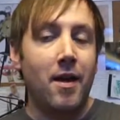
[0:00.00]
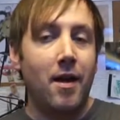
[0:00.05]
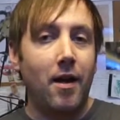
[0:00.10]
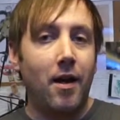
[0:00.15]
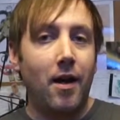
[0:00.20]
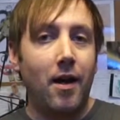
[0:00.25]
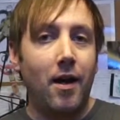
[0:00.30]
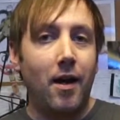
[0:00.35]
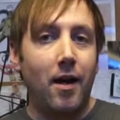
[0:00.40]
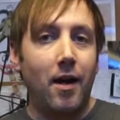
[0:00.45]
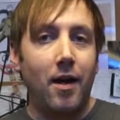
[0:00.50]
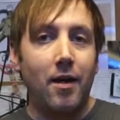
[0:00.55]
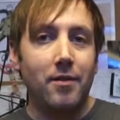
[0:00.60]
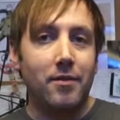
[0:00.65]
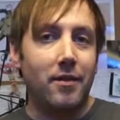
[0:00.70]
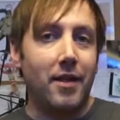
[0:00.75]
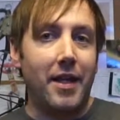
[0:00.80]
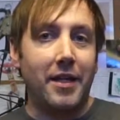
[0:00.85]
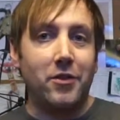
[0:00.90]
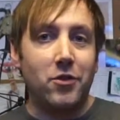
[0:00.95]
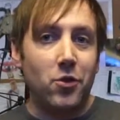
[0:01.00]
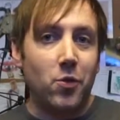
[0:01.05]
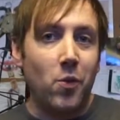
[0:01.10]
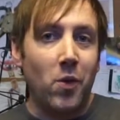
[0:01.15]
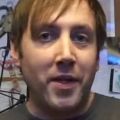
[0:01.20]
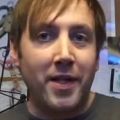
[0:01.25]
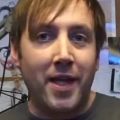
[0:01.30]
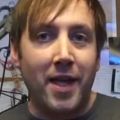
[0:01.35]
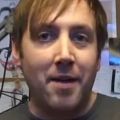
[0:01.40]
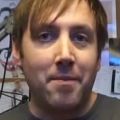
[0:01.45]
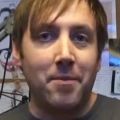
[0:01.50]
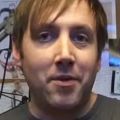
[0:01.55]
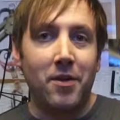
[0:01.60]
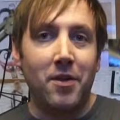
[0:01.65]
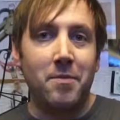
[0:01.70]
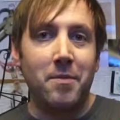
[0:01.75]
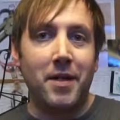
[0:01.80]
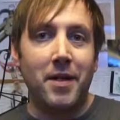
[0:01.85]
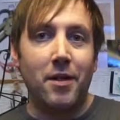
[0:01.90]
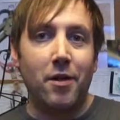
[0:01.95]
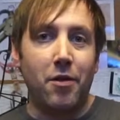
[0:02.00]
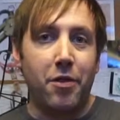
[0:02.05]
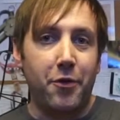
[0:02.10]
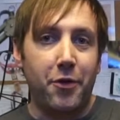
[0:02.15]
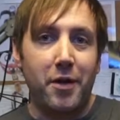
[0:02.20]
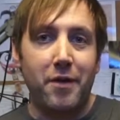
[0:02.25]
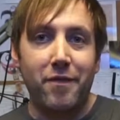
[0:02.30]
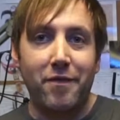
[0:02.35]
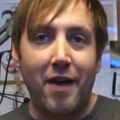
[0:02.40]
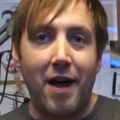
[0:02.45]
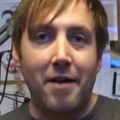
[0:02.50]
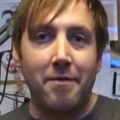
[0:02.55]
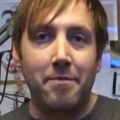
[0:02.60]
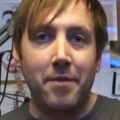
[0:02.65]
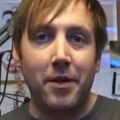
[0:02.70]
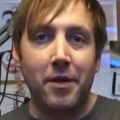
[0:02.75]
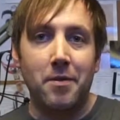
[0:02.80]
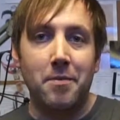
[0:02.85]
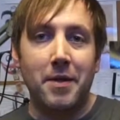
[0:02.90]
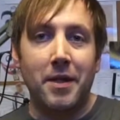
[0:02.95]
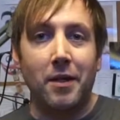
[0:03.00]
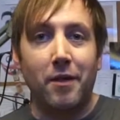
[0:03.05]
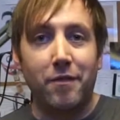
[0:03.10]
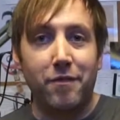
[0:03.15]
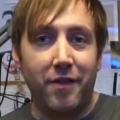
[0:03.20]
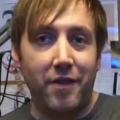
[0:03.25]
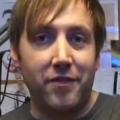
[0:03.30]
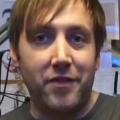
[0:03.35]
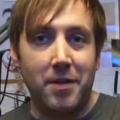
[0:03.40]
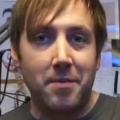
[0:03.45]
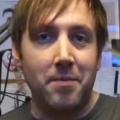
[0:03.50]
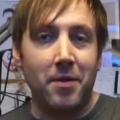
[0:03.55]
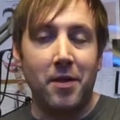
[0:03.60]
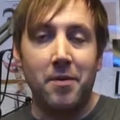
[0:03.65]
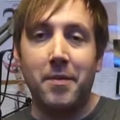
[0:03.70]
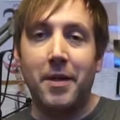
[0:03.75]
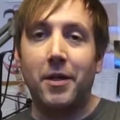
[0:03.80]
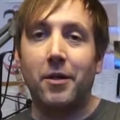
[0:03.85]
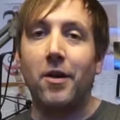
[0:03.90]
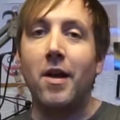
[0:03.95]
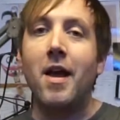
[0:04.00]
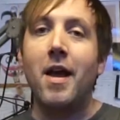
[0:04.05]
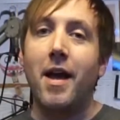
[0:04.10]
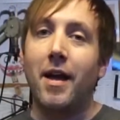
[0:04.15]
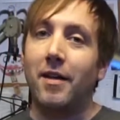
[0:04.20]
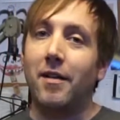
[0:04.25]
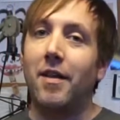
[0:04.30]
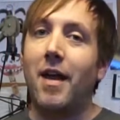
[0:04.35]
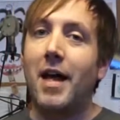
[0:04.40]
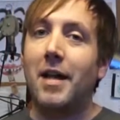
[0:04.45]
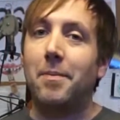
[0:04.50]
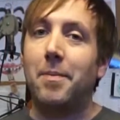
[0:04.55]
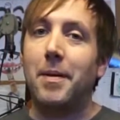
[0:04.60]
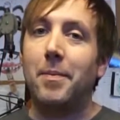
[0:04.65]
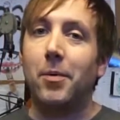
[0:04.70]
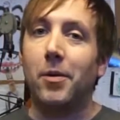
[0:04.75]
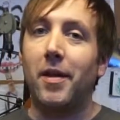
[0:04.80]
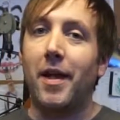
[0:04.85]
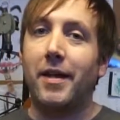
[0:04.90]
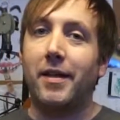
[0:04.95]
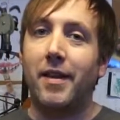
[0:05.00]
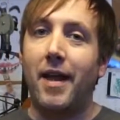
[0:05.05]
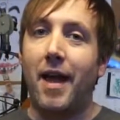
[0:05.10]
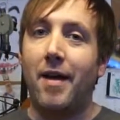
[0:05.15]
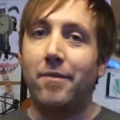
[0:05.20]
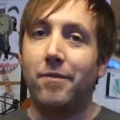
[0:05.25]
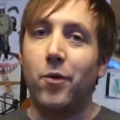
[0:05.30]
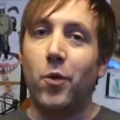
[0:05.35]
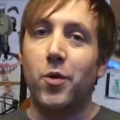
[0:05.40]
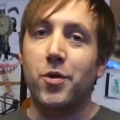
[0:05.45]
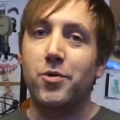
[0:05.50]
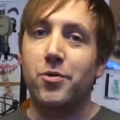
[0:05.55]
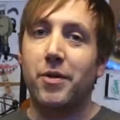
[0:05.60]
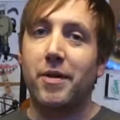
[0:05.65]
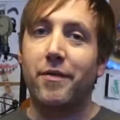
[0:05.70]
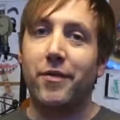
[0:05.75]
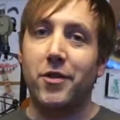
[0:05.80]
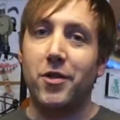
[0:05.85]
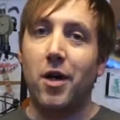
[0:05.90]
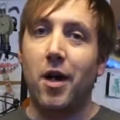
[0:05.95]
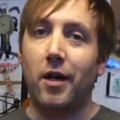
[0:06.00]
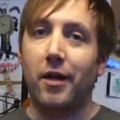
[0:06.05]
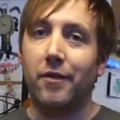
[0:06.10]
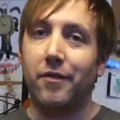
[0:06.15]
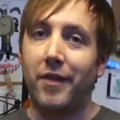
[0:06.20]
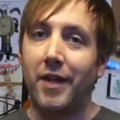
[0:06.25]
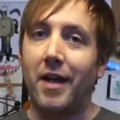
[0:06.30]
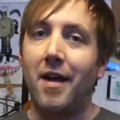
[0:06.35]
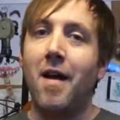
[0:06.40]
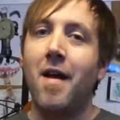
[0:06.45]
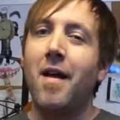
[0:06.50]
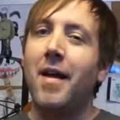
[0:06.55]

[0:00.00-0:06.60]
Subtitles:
like 28mm, 35mm, 50mm, and a lot of people like that for street photography.